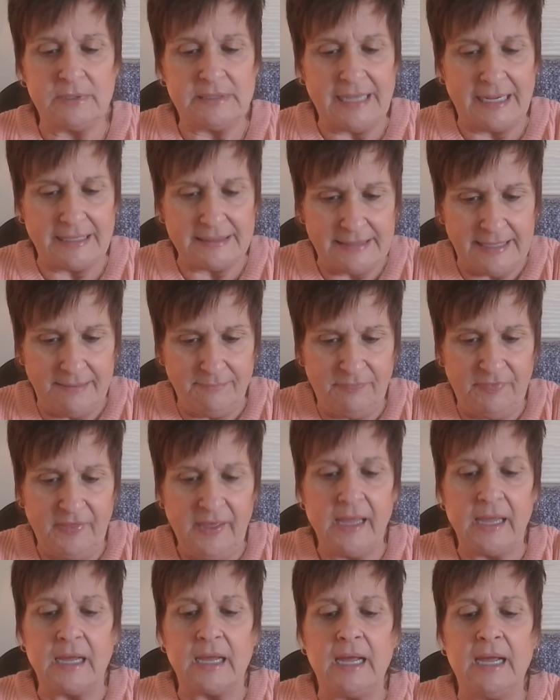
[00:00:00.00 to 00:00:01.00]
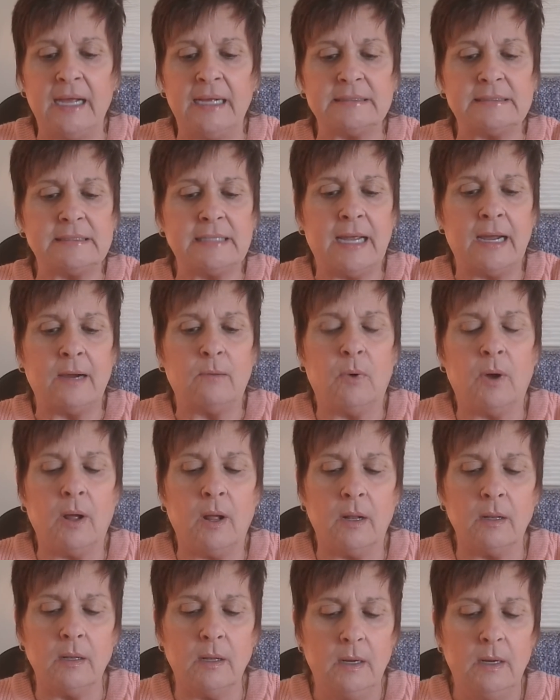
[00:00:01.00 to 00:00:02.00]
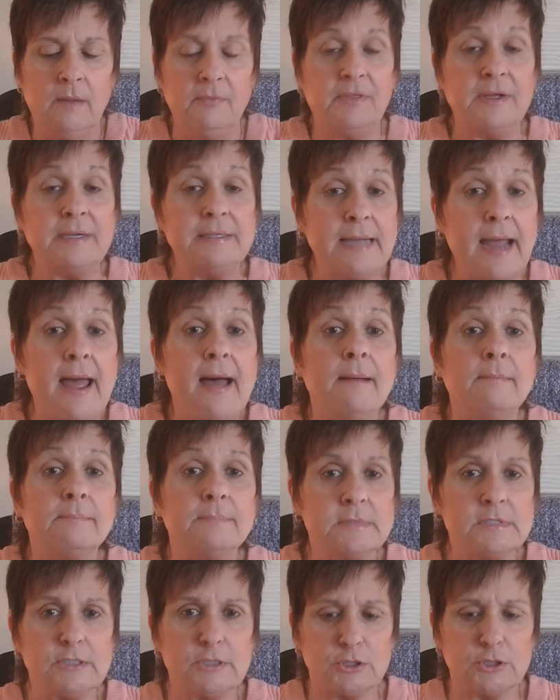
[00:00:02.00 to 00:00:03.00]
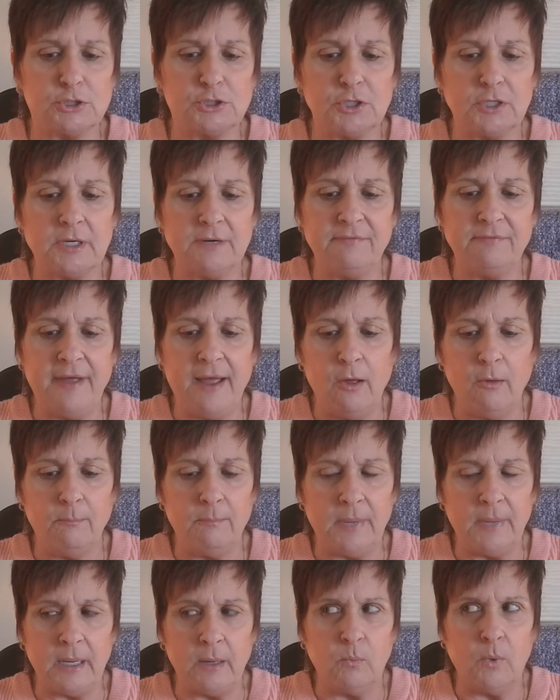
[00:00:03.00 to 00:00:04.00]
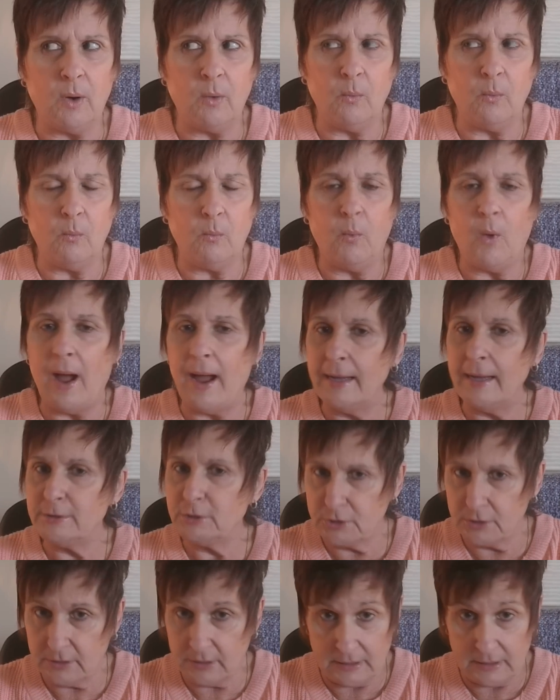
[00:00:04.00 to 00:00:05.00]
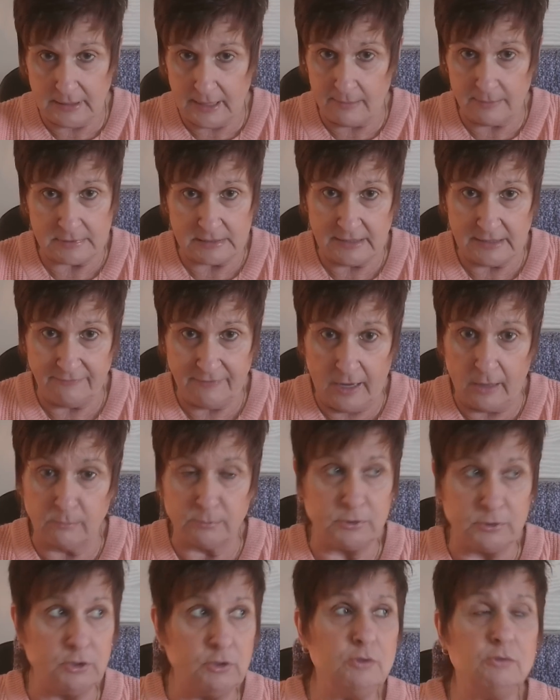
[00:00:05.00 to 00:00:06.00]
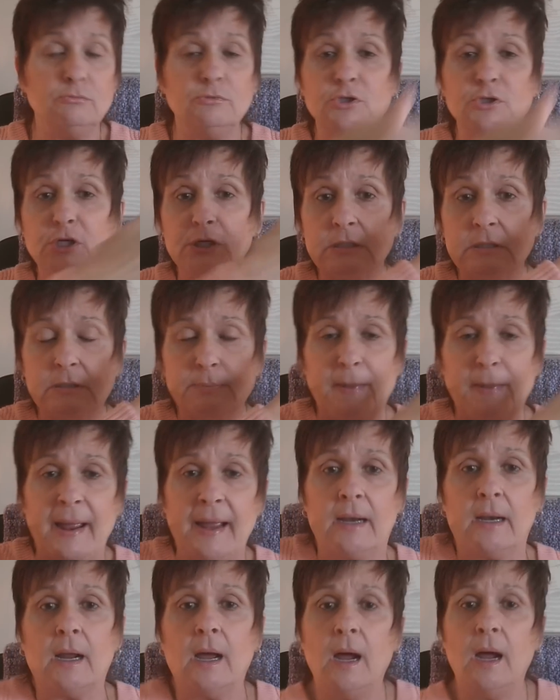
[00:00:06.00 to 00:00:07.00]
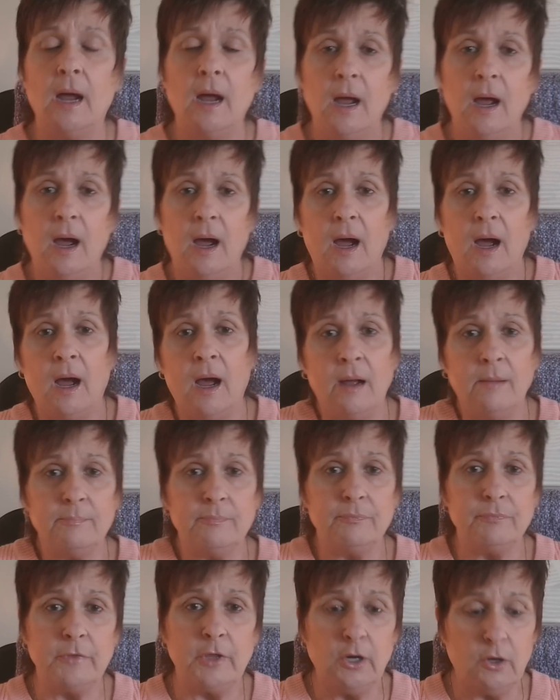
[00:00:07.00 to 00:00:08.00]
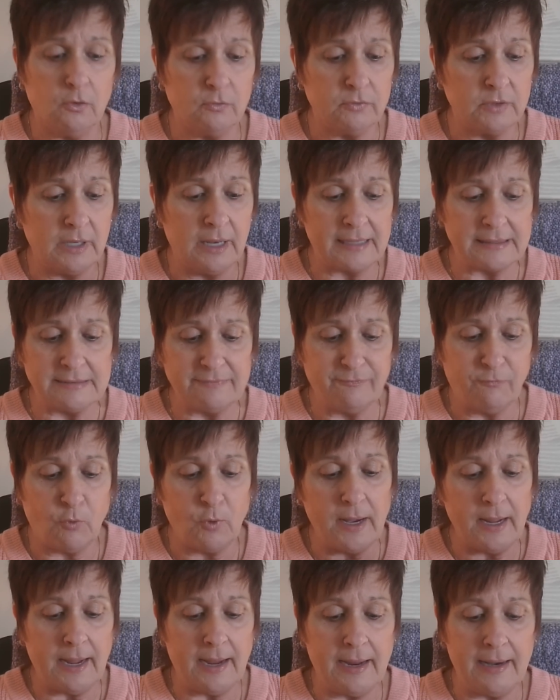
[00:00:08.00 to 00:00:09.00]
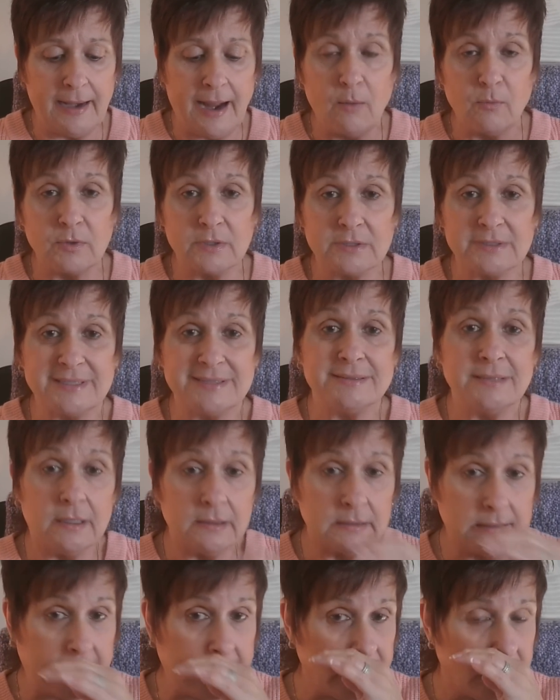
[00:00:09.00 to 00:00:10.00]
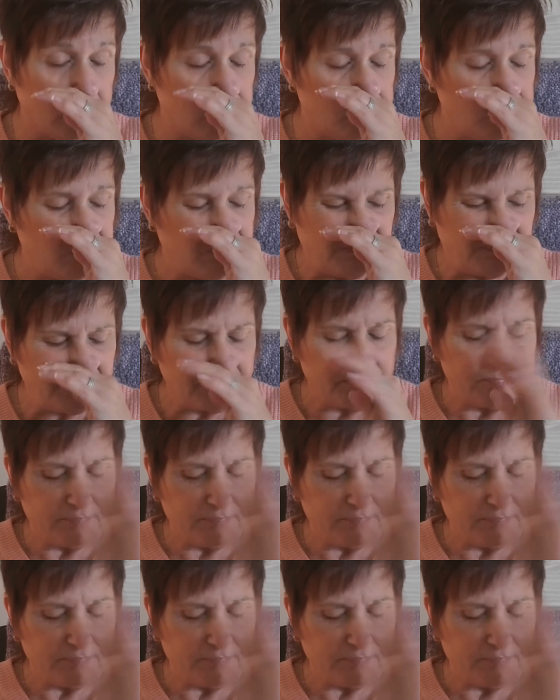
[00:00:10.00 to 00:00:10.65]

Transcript: It was that same thing. It's like, well, the Dems should have helped me. Well, why should the Dems have helped you? You just spent, um, you know, the last 48 hours insulting them.